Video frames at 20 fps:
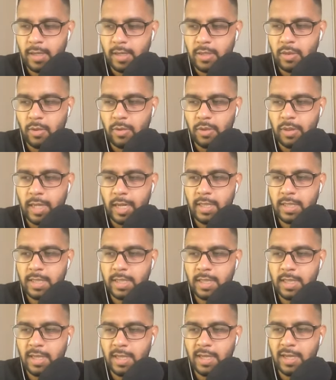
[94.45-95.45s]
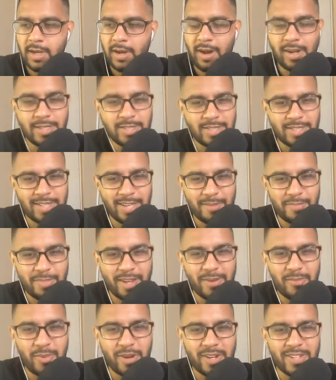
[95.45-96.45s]
So that's the concept
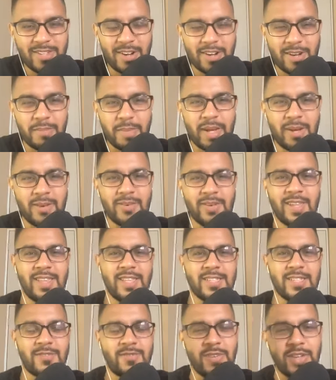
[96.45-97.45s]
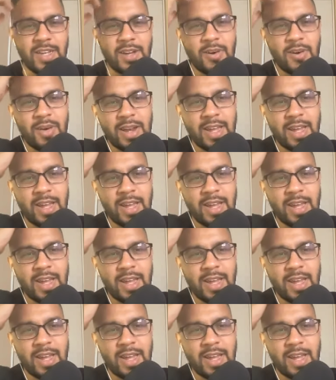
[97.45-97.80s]
that I want to talk about in this video.